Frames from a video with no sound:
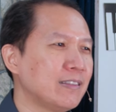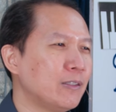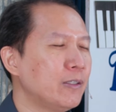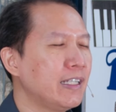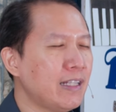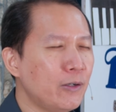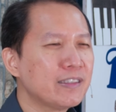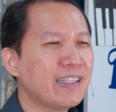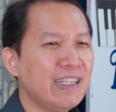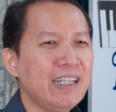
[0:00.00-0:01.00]
No?
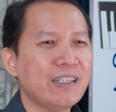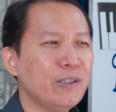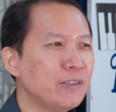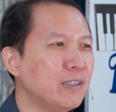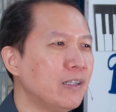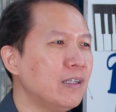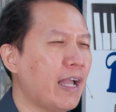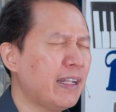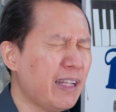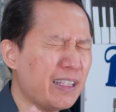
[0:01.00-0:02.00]
Hinaot na dili gyud,
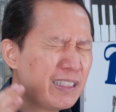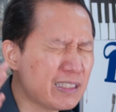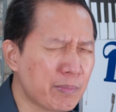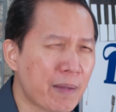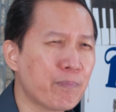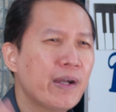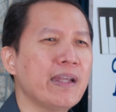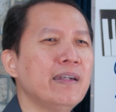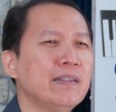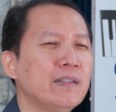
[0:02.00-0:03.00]
no? And this is my
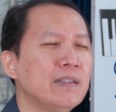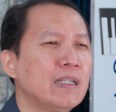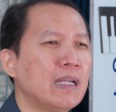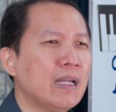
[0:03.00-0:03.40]
prayer, no?